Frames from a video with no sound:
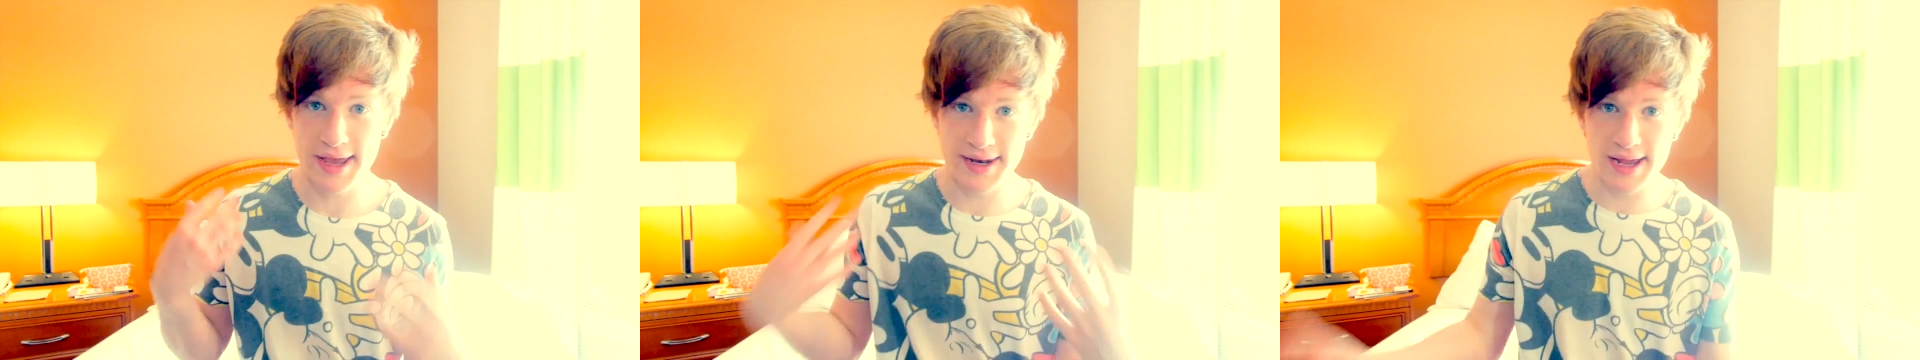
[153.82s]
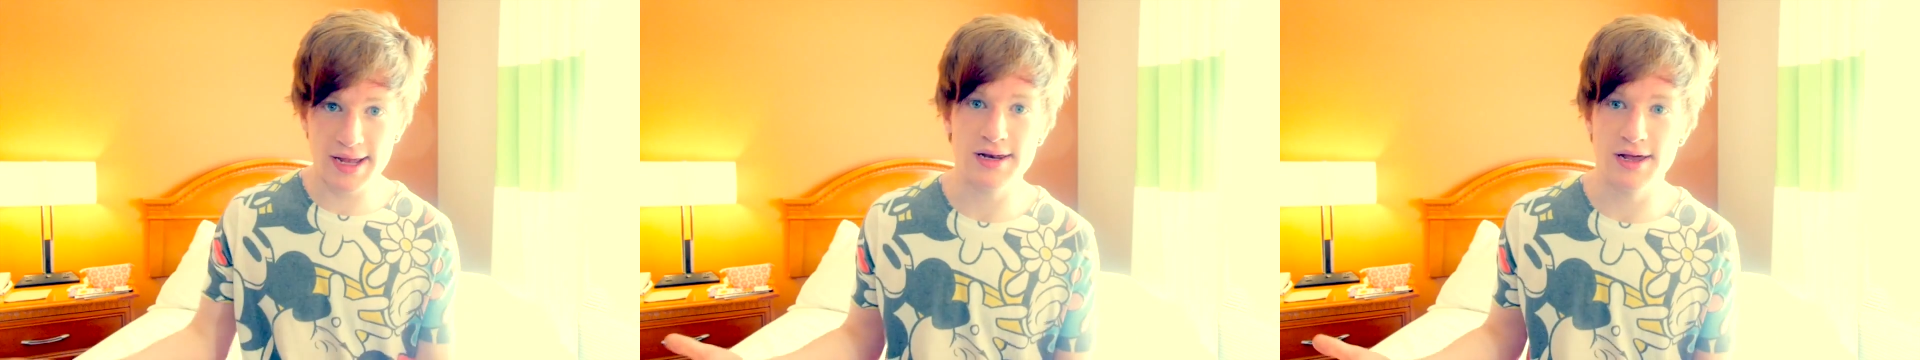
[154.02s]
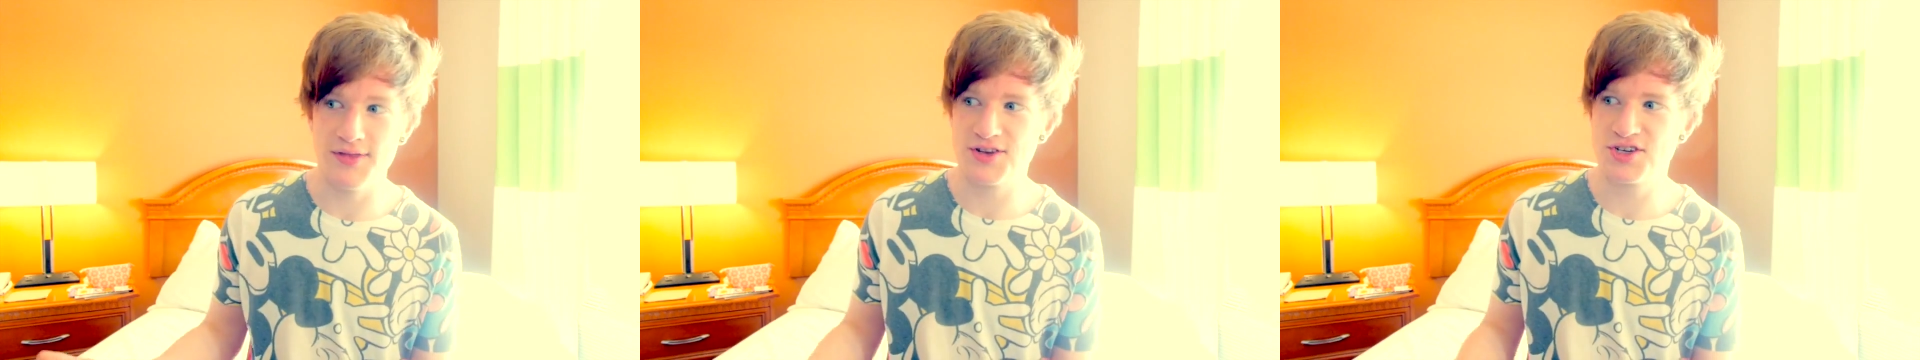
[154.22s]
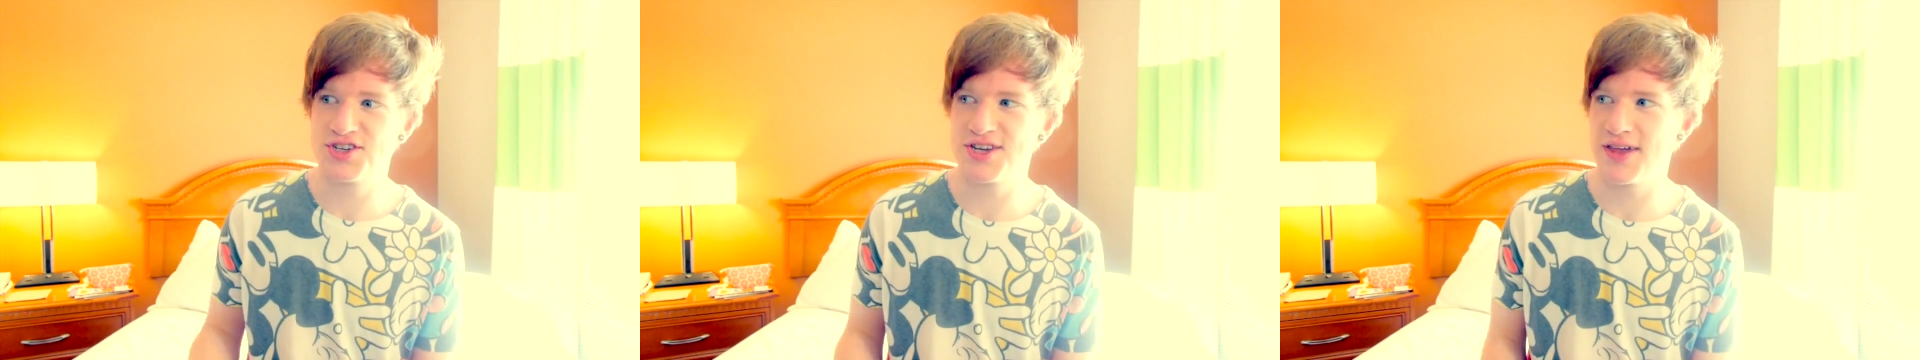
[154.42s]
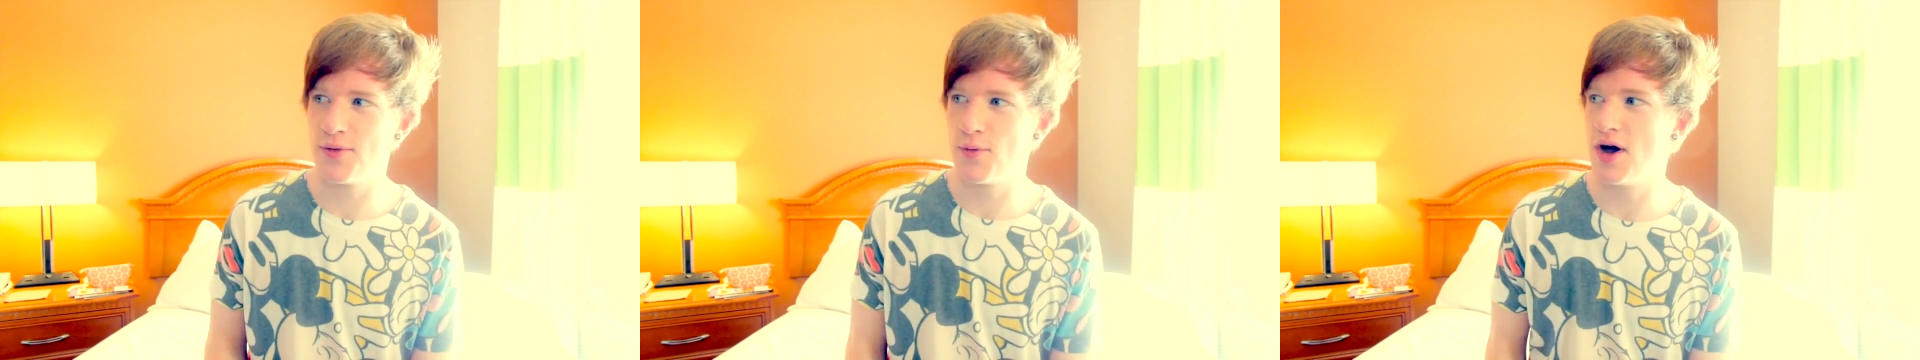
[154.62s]
In England, they
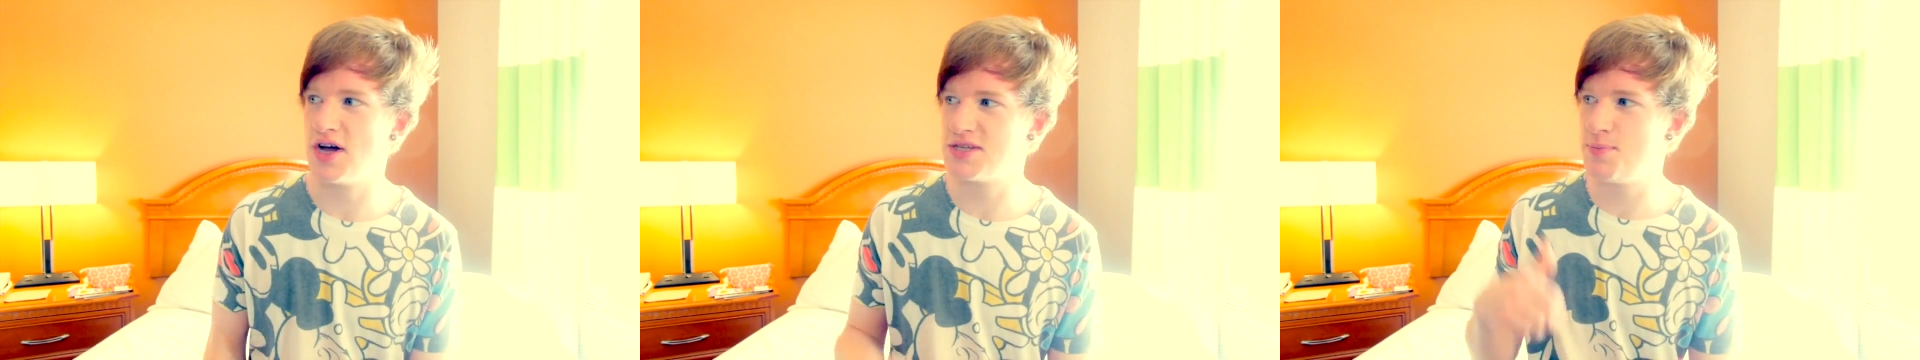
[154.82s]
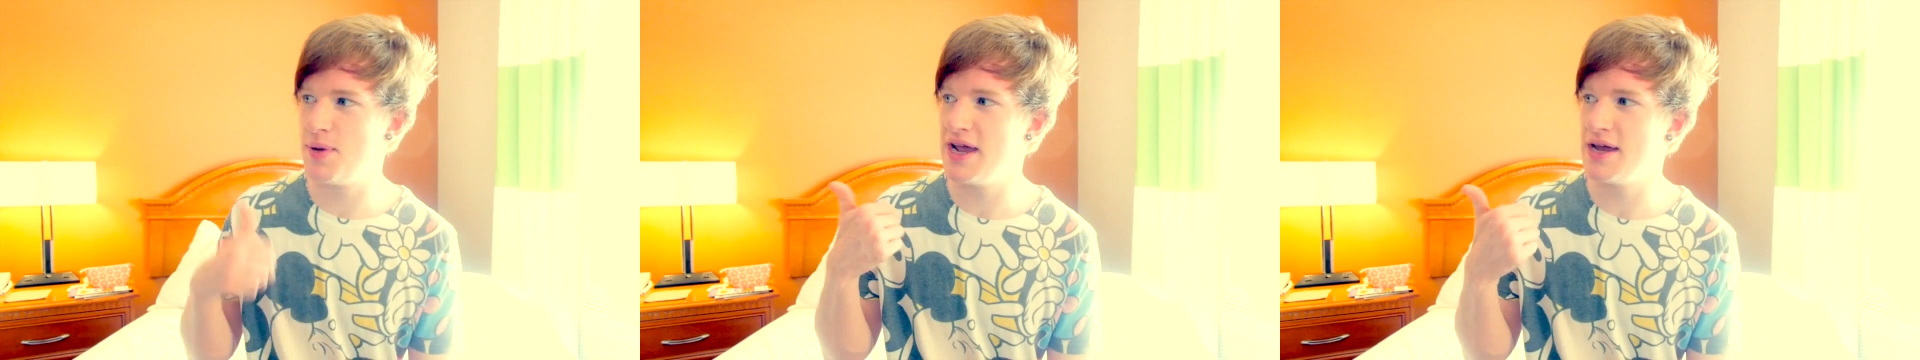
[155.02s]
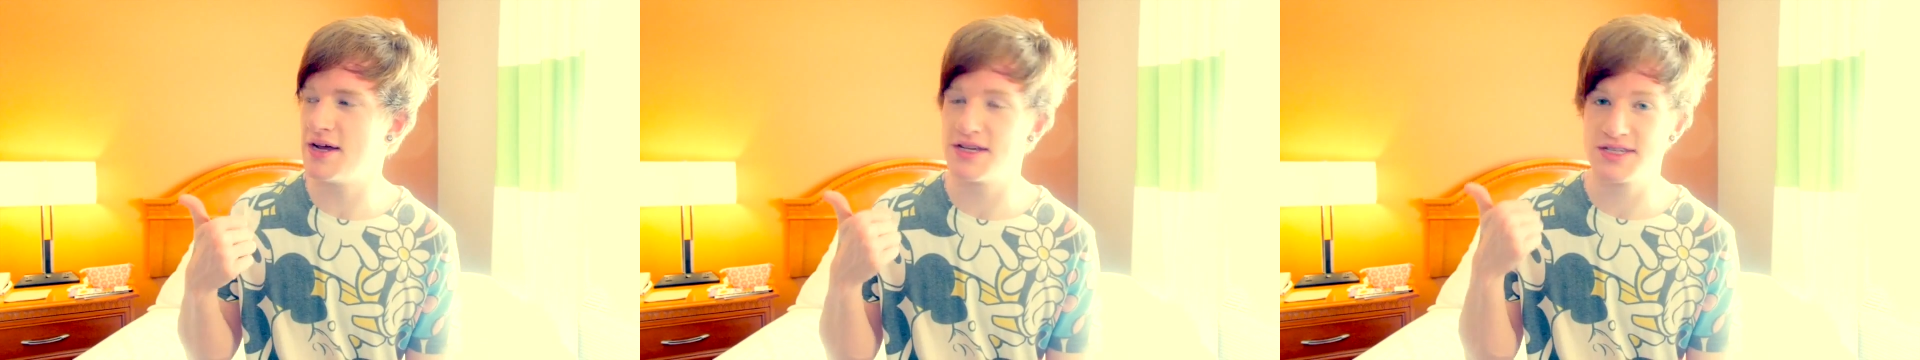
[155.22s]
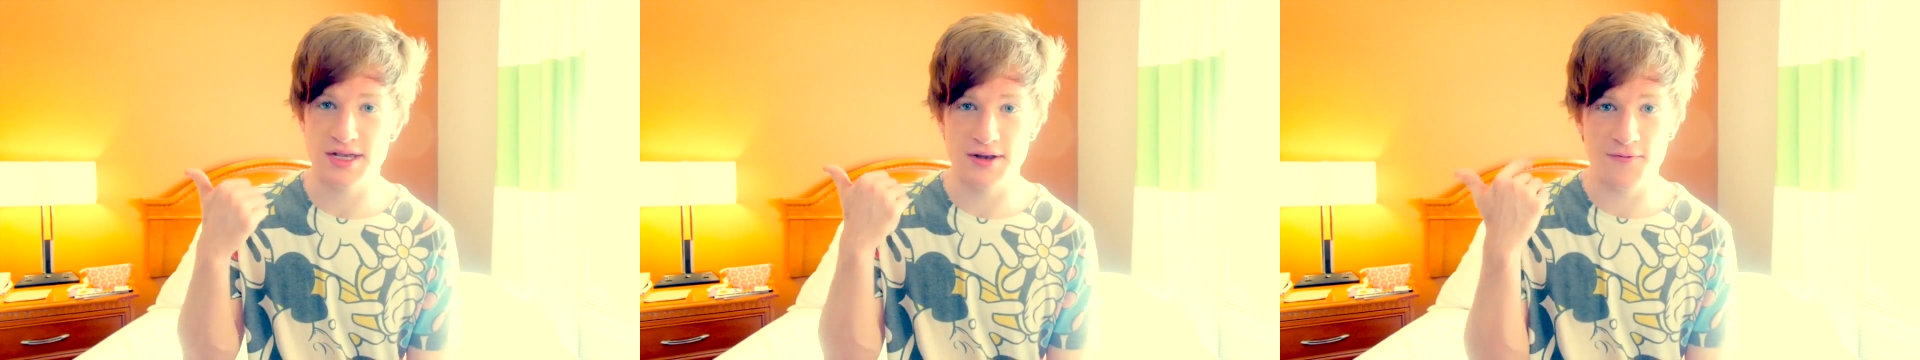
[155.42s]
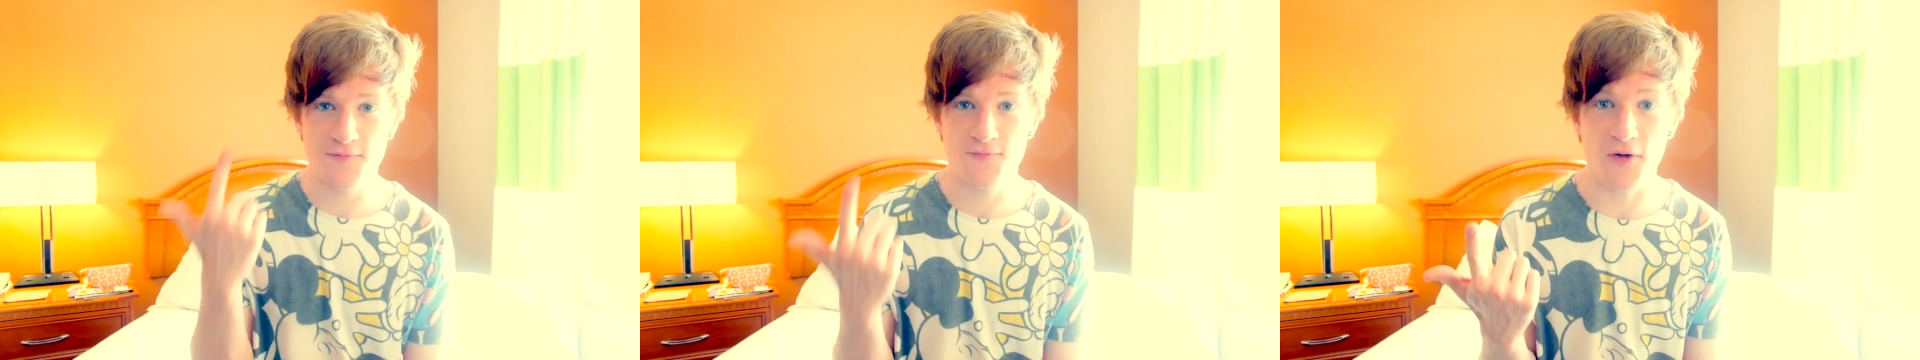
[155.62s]
just take the words penis
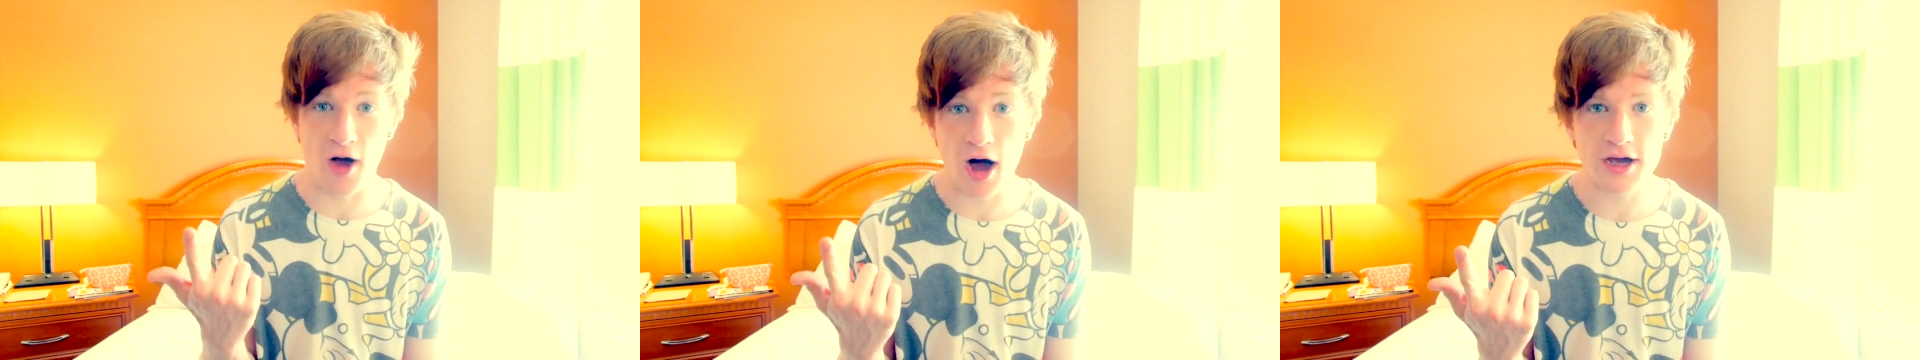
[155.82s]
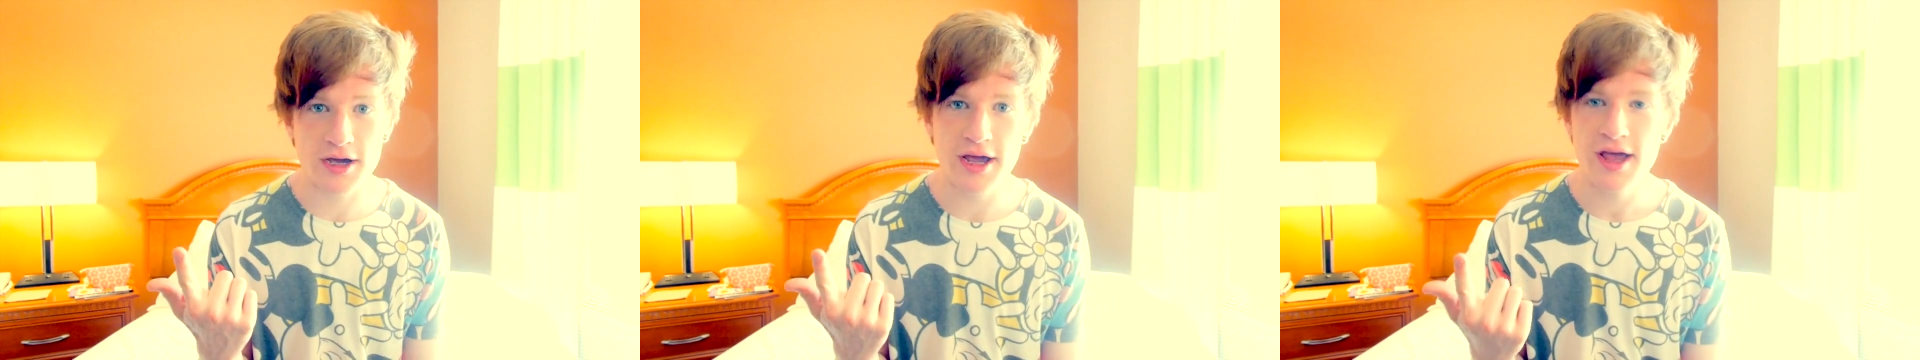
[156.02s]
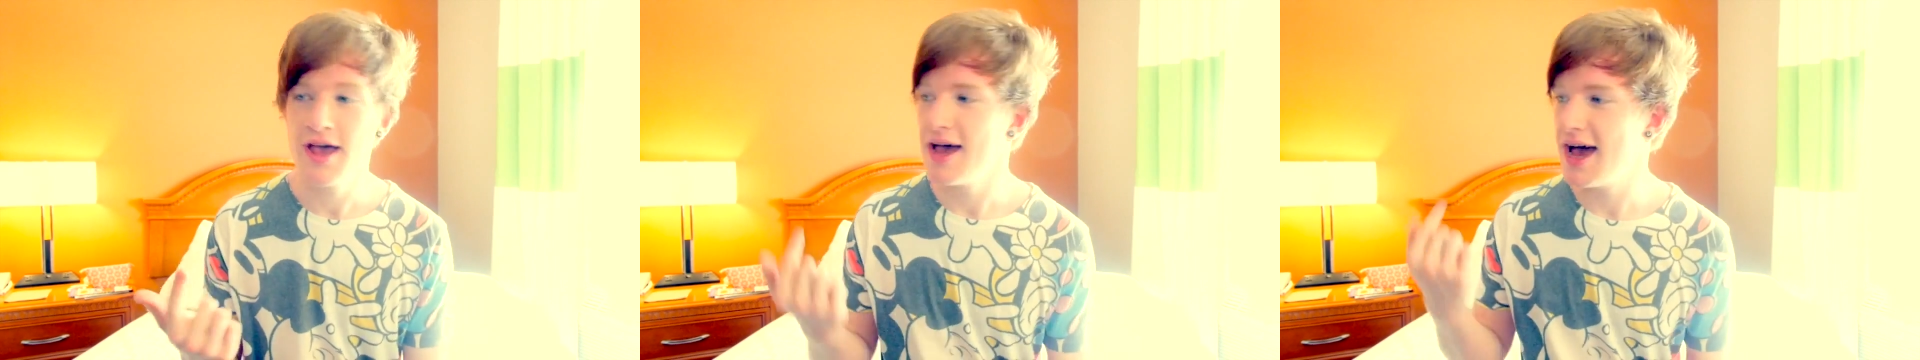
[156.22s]
and fuck